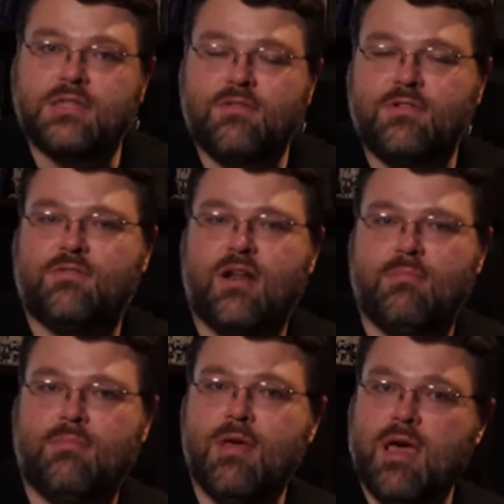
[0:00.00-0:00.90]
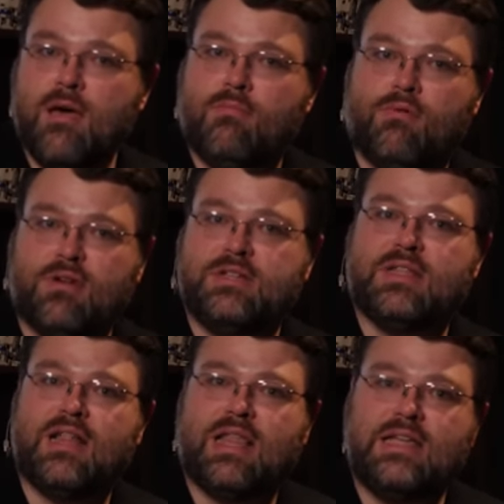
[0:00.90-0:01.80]
of stuff to try to bridge
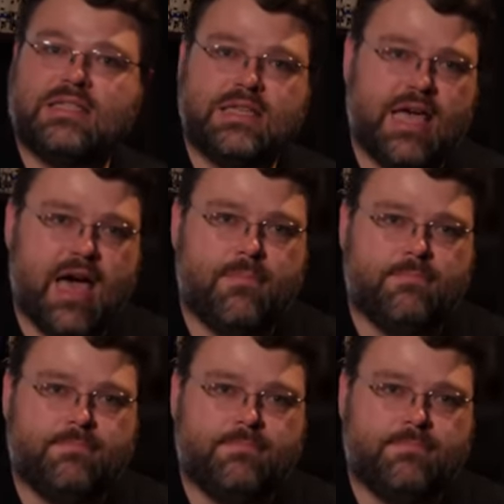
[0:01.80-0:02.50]
that latency gap.